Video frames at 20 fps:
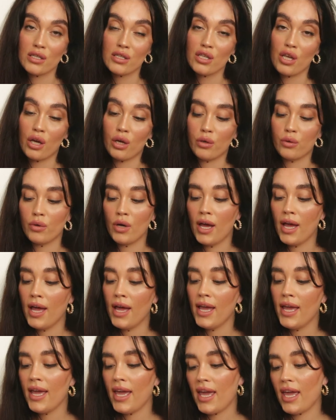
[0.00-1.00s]
So
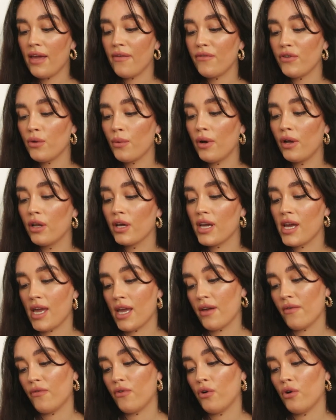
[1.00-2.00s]
if you are
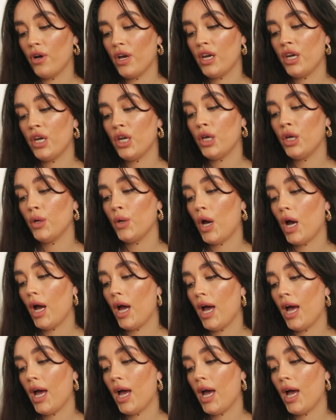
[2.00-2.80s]
looking for a new